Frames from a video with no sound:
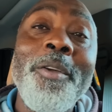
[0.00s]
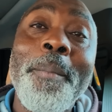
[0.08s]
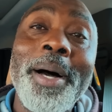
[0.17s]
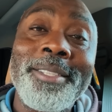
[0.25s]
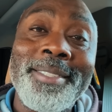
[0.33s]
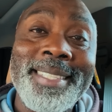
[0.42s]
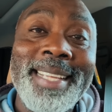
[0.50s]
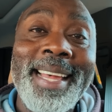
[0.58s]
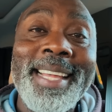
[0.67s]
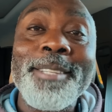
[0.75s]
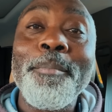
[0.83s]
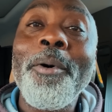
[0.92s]
you're about to see
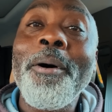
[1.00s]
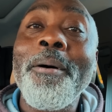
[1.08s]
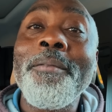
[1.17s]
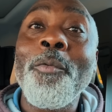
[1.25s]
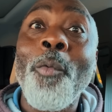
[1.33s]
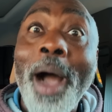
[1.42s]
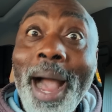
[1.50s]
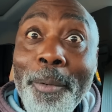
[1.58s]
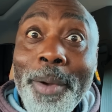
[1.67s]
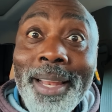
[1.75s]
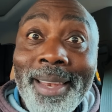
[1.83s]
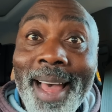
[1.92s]
is more of why
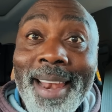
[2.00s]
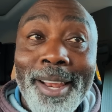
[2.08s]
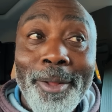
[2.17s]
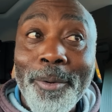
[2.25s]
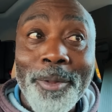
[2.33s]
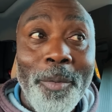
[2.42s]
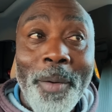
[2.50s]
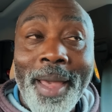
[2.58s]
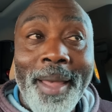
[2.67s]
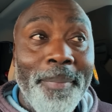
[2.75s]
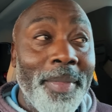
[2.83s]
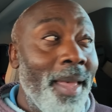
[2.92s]
we learn along the
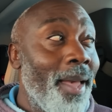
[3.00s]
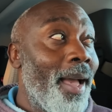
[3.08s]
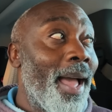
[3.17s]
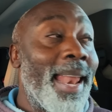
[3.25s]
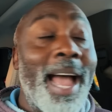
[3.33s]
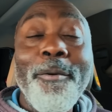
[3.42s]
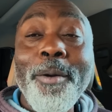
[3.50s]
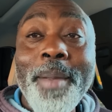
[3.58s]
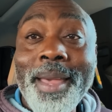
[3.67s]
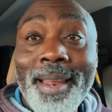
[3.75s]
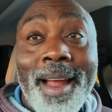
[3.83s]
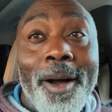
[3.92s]
way, and how we
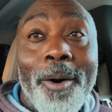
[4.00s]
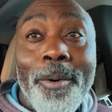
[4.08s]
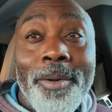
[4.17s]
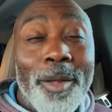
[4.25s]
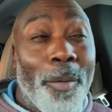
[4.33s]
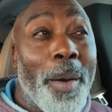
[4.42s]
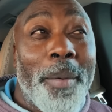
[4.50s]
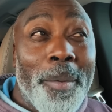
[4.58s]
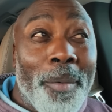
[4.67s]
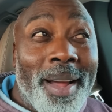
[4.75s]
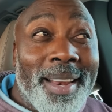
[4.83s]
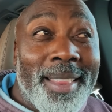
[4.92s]
make it our own, the way we
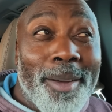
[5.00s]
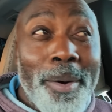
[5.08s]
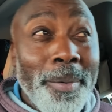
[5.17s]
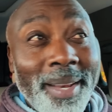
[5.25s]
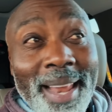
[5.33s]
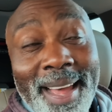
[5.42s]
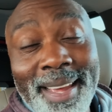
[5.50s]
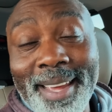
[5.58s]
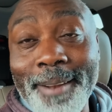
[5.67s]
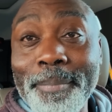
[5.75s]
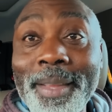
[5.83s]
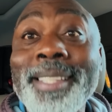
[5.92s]
want it, the way we like
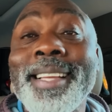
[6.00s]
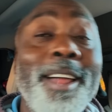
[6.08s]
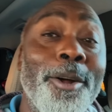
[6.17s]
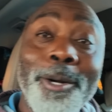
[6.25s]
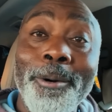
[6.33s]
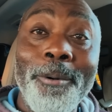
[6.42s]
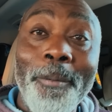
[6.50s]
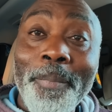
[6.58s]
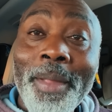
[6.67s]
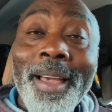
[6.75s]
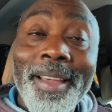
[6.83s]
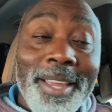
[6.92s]
it. It's kind of cool,
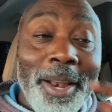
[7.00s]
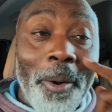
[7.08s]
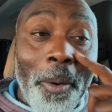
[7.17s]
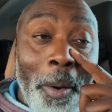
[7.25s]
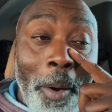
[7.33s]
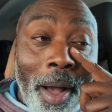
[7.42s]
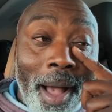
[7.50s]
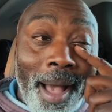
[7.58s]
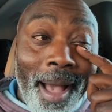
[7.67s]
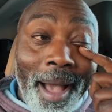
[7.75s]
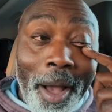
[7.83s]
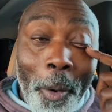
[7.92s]
you know,
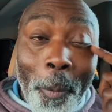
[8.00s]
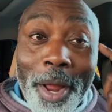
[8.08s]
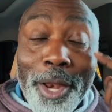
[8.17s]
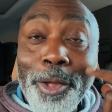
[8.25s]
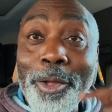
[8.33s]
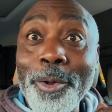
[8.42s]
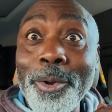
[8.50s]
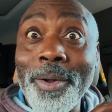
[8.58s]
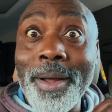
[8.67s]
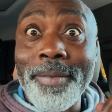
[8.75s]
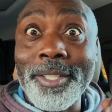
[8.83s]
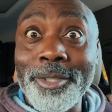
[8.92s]
when you don't
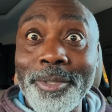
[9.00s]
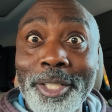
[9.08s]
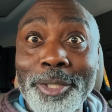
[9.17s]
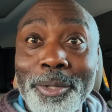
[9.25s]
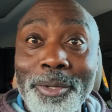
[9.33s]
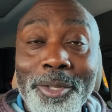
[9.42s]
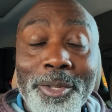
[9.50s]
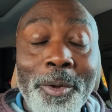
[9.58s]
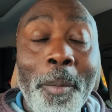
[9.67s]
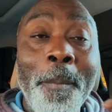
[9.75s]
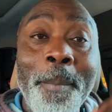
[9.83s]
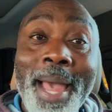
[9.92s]
have a tradition
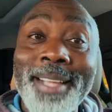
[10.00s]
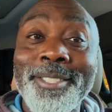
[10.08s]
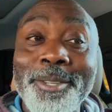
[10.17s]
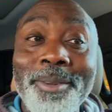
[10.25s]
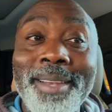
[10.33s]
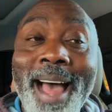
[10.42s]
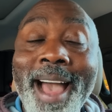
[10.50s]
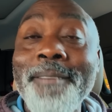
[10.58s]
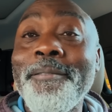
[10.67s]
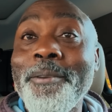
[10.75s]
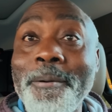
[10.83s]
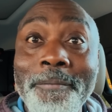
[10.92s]
you base your
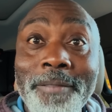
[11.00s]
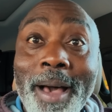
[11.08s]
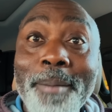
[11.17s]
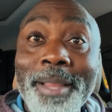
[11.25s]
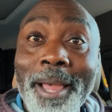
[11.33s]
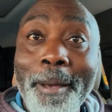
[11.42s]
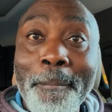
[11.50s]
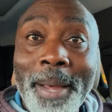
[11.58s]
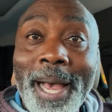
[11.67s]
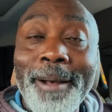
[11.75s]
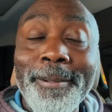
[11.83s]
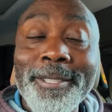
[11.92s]
life or your family
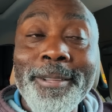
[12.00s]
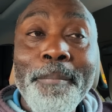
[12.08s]
about,